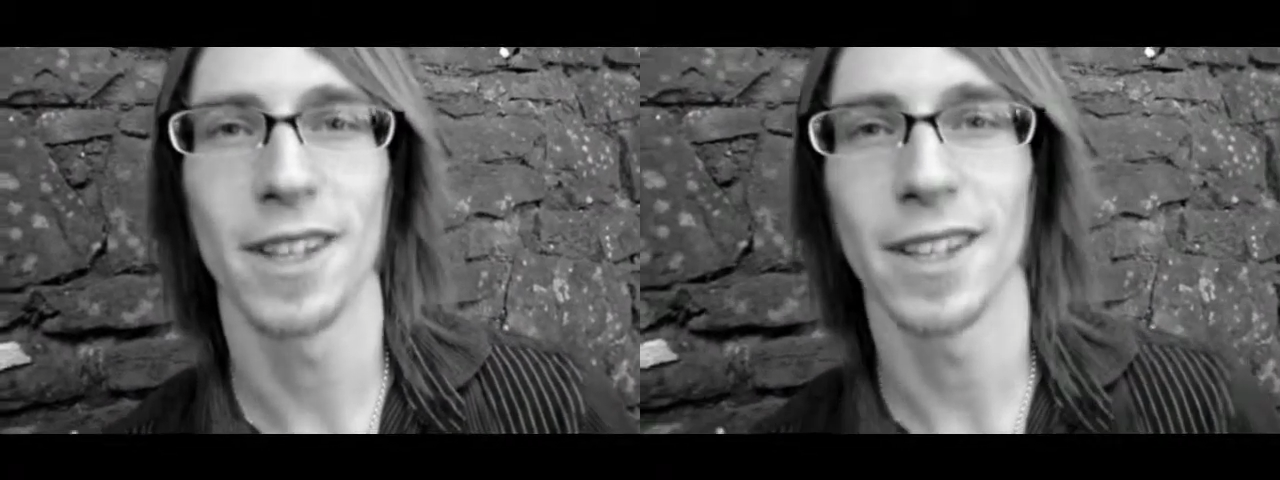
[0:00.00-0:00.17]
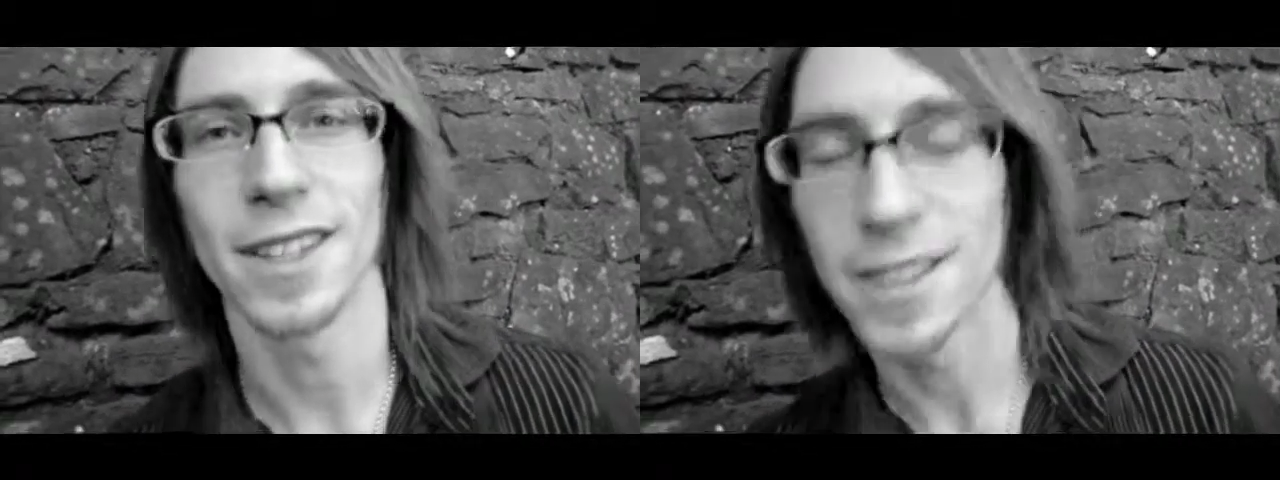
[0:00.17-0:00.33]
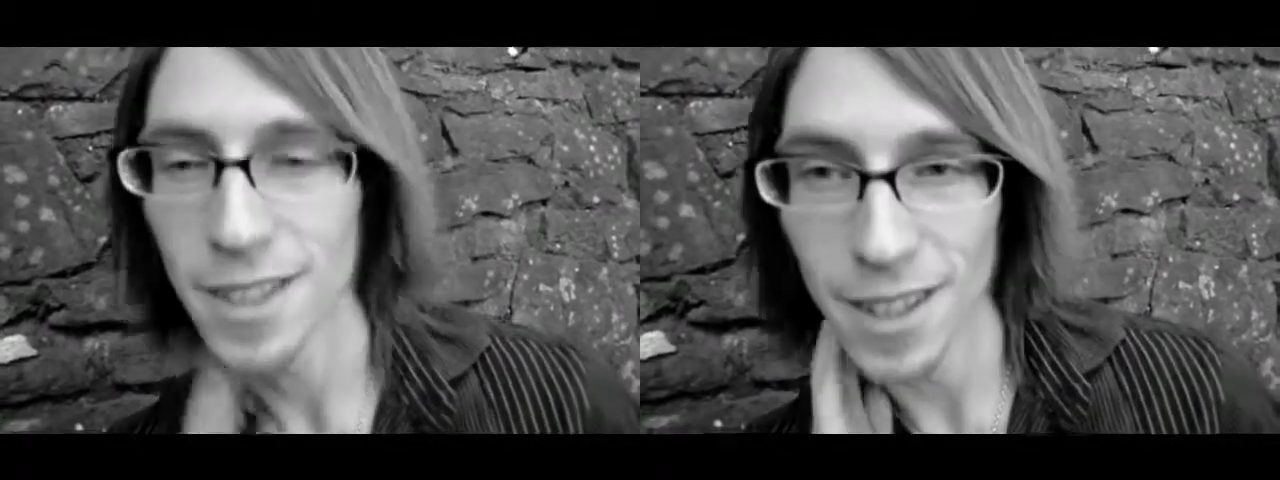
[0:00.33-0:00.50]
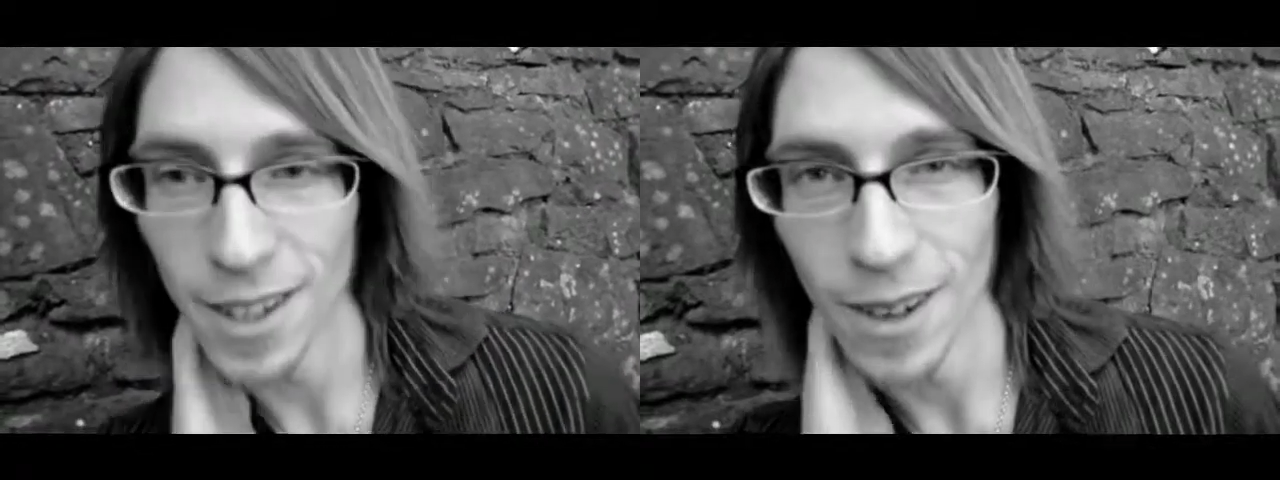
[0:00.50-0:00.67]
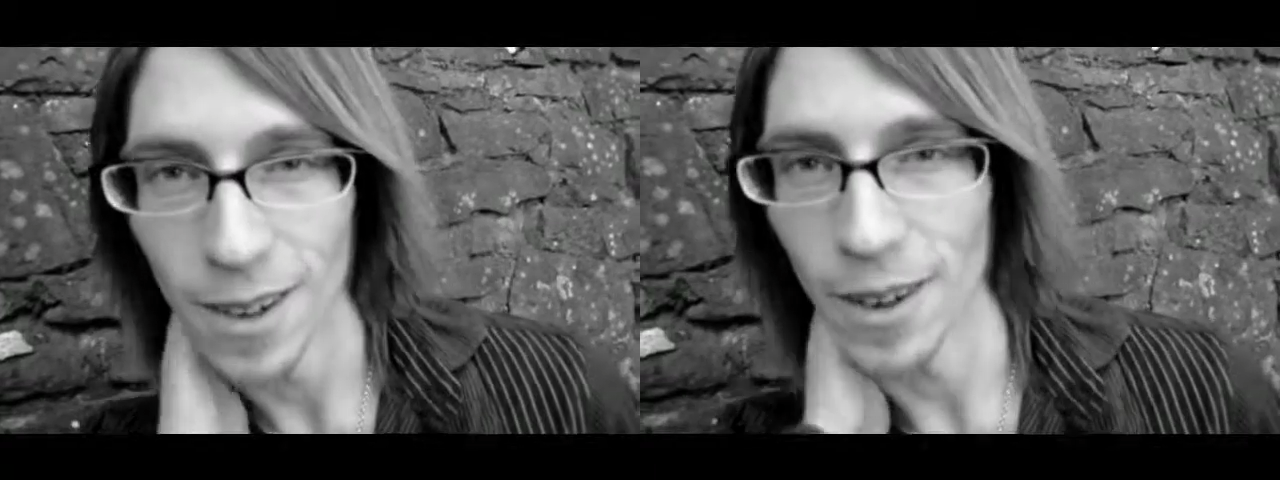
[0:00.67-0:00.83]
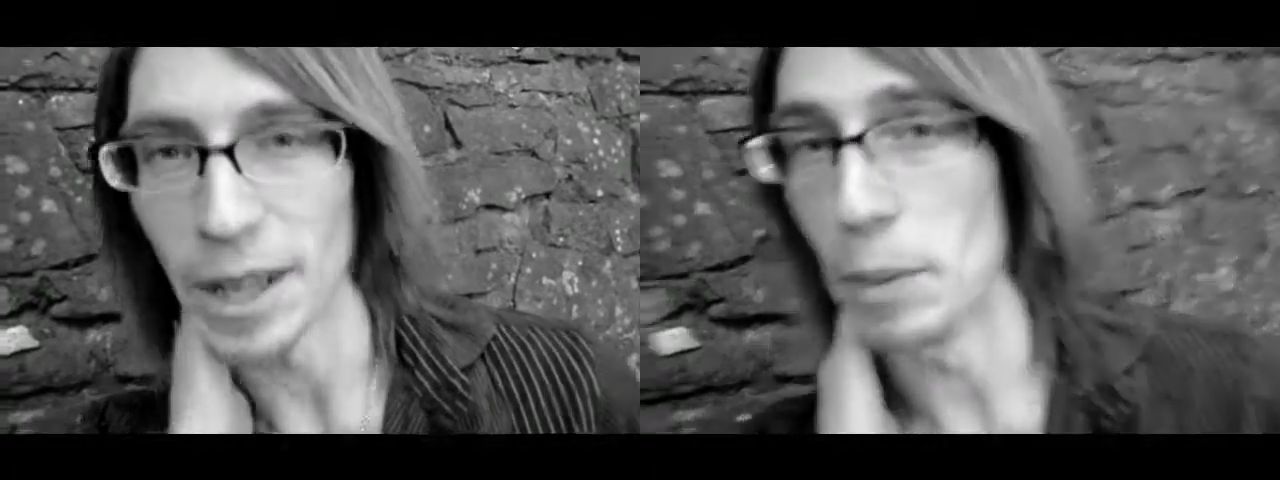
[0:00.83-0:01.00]
things,
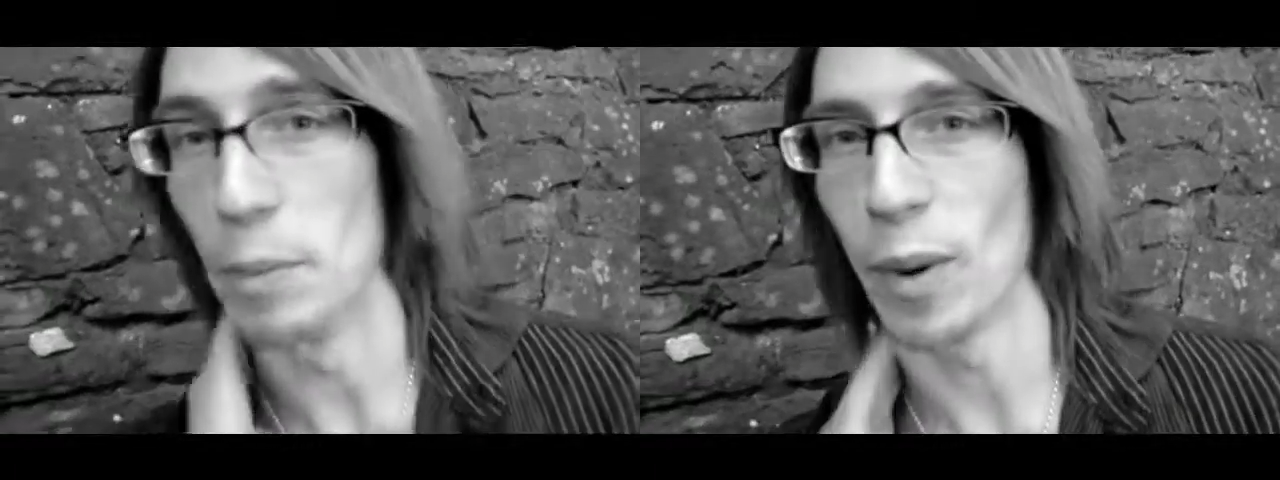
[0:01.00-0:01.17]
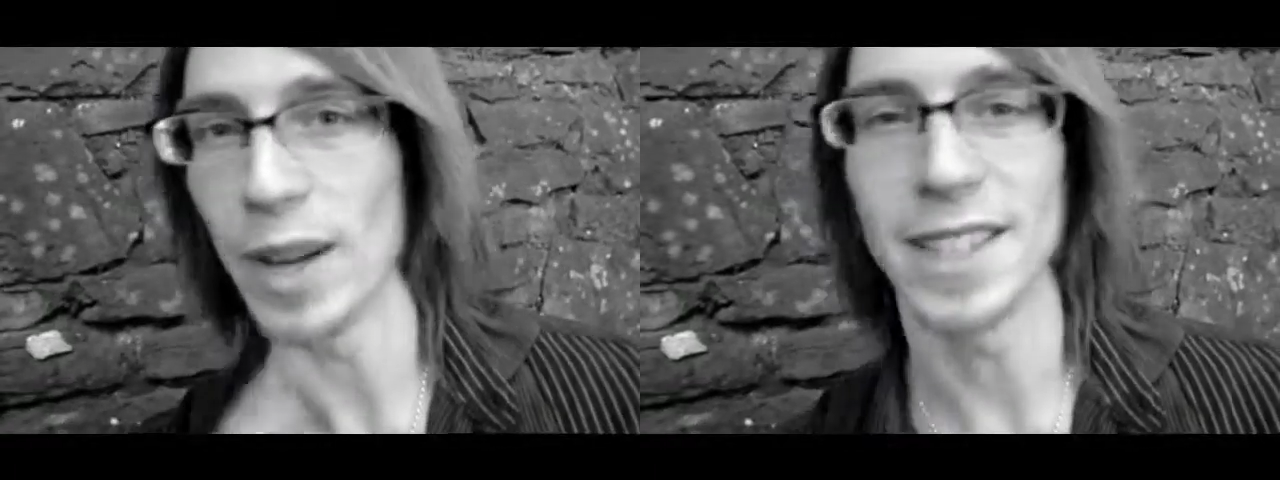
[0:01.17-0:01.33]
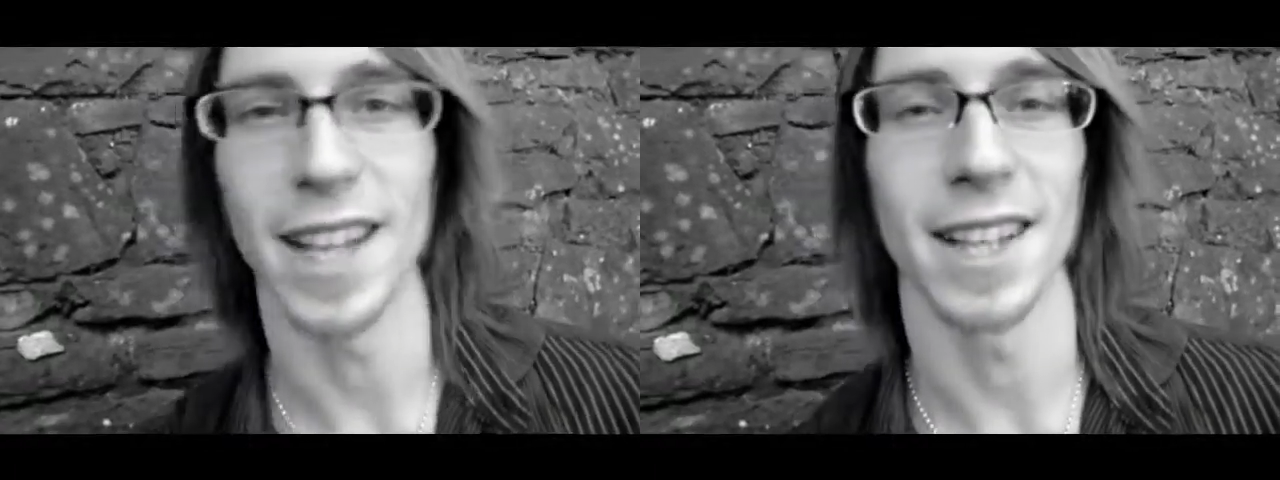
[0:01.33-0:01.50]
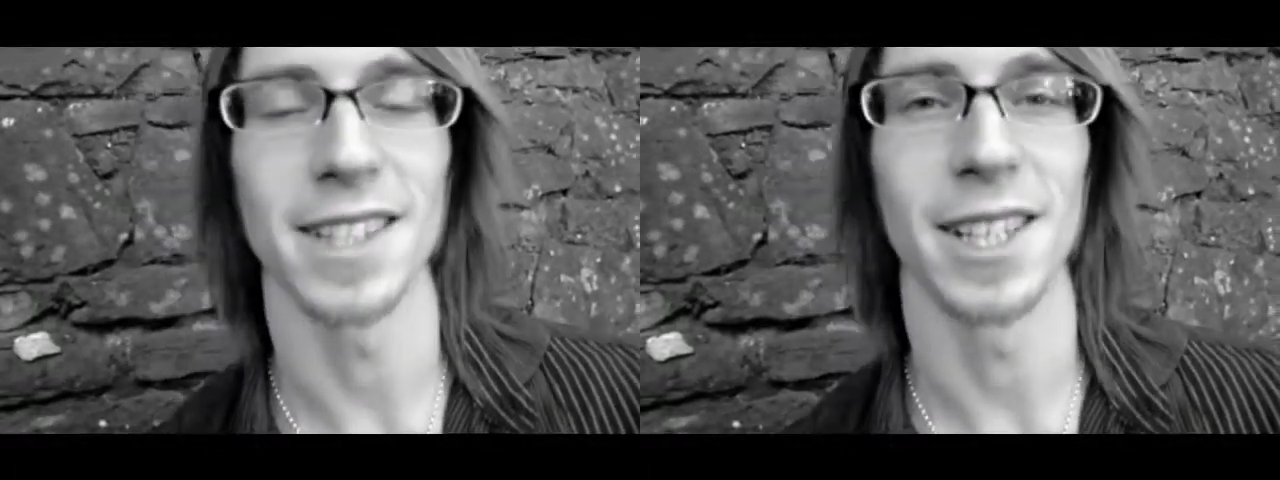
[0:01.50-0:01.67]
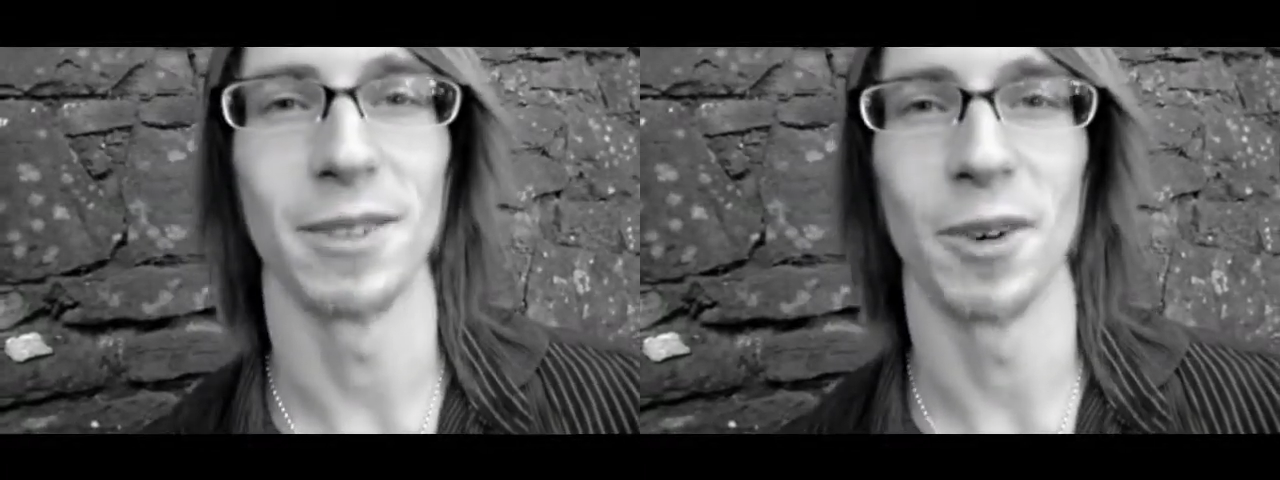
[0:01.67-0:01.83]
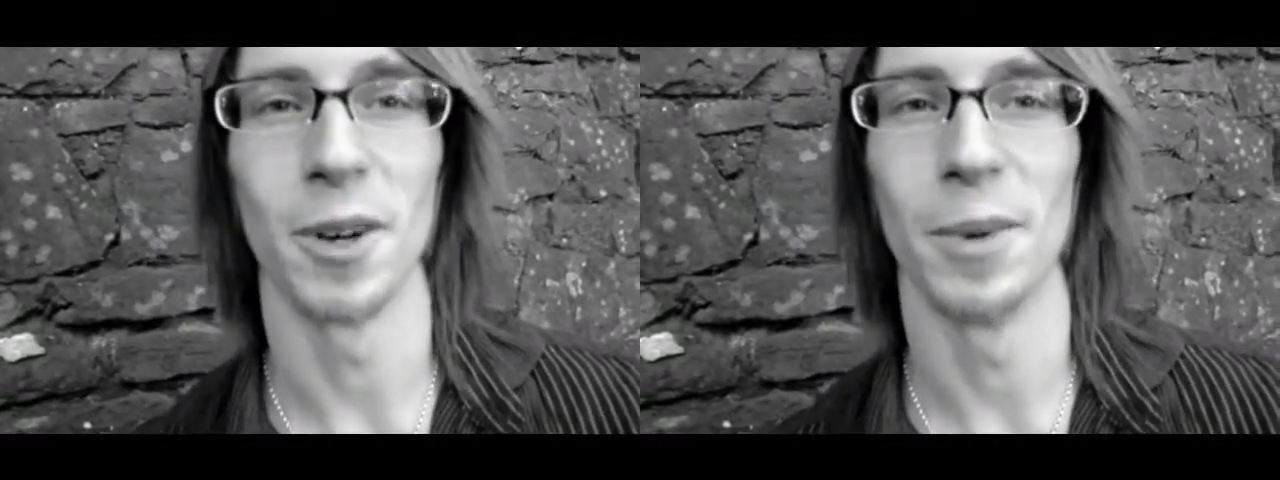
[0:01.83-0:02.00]
like a breakdancing?